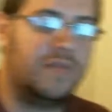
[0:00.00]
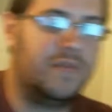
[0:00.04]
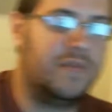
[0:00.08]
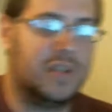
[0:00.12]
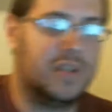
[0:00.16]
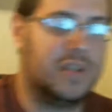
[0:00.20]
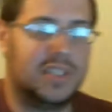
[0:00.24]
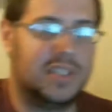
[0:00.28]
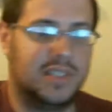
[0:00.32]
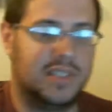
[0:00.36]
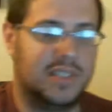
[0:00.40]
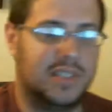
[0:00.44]

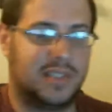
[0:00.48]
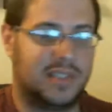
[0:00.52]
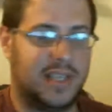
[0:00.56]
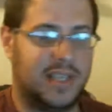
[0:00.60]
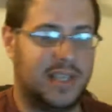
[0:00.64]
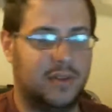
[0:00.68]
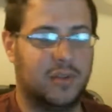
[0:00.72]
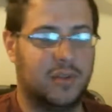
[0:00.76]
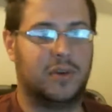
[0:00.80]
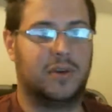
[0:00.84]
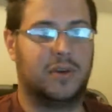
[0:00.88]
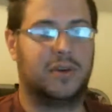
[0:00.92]
versus
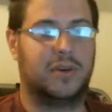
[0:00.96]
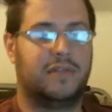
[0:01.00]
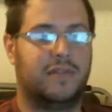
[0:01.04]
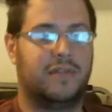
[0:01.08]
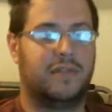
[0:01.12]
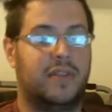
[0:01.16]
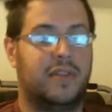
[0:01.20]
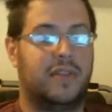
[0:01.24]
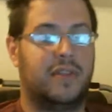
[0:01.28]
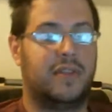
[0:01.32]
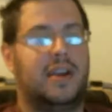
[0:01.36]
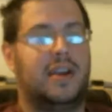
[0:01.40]
Ziggler for
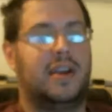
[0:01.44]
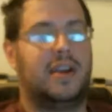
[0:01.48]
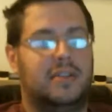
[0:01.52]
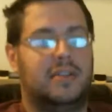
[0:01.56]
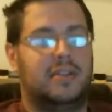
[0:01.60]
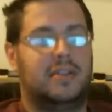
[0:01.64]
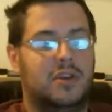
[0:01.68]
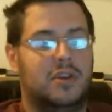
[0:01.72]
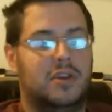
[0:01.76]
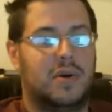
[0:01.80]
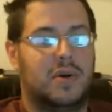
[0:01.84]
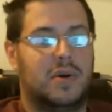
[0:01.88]
the
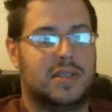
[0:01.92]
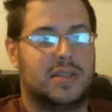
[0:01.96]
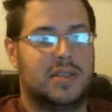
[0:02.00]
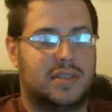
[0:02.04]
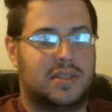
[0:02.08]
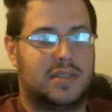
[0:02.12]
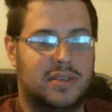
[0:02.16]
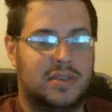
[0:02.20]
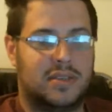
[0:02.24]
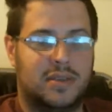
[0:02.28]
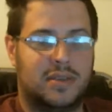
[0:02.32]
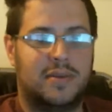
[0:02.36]

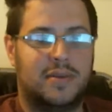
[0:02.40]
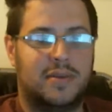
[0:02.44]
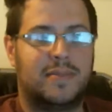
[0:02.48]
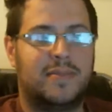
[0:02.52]
U.S.